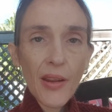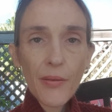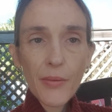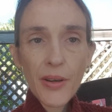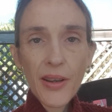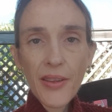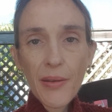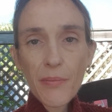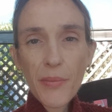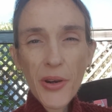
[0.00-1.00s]
Well, I think
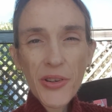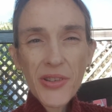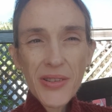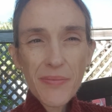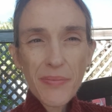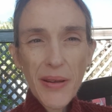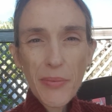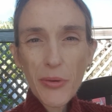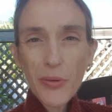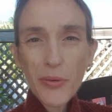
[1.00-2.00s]
most
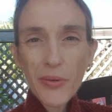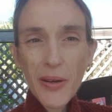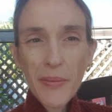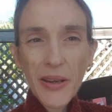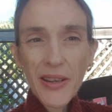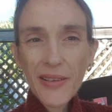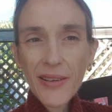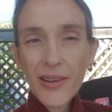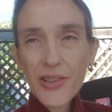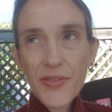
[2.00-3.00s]
people, I
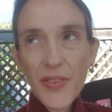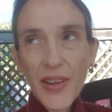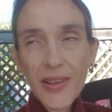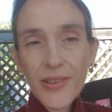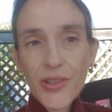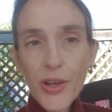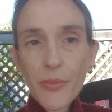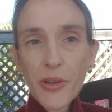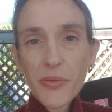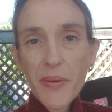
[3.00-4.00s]
just feel as though
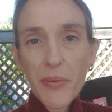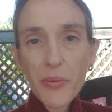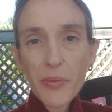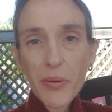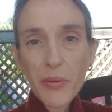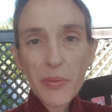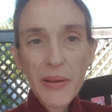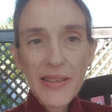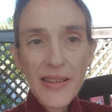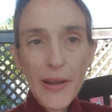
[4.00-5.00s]
most people would probably
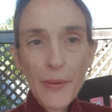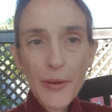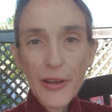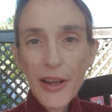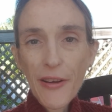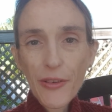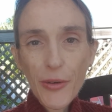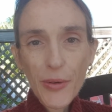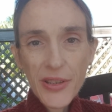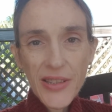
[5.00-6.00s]
say quality over
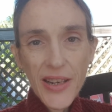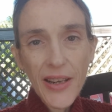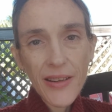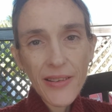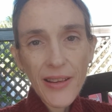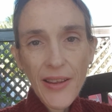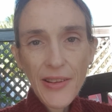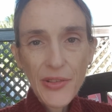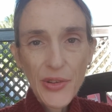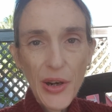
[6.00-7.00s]
quantity, and
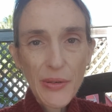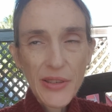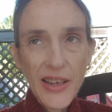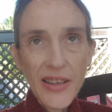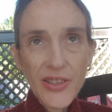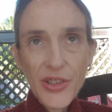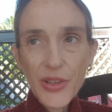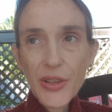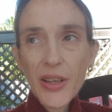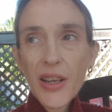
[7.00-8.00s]
that's what I would say
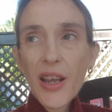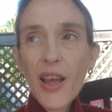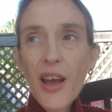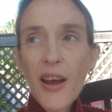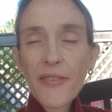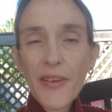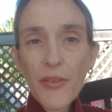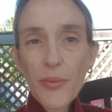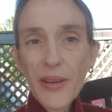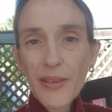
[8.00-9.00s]
too. I've never
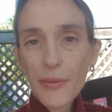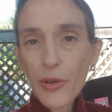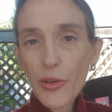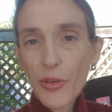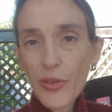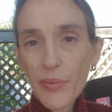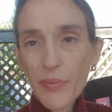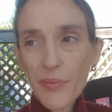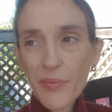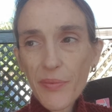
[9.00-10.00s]
been someone who's
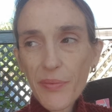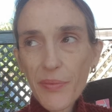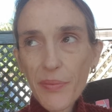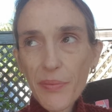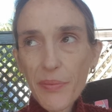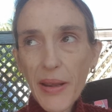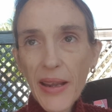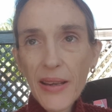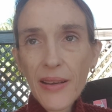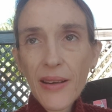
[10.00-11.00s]

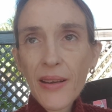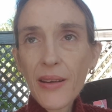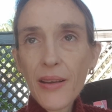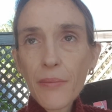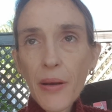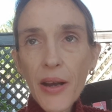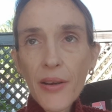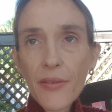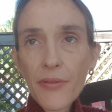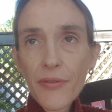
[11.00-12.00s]
been part
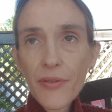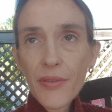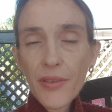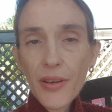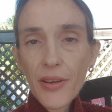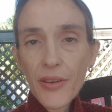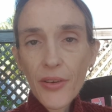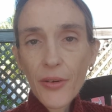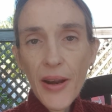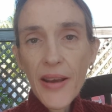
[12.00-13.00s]
of the
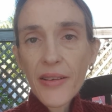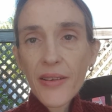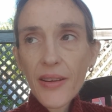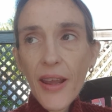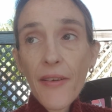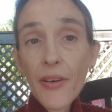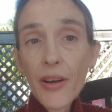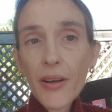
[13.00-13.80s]
crowd, ever.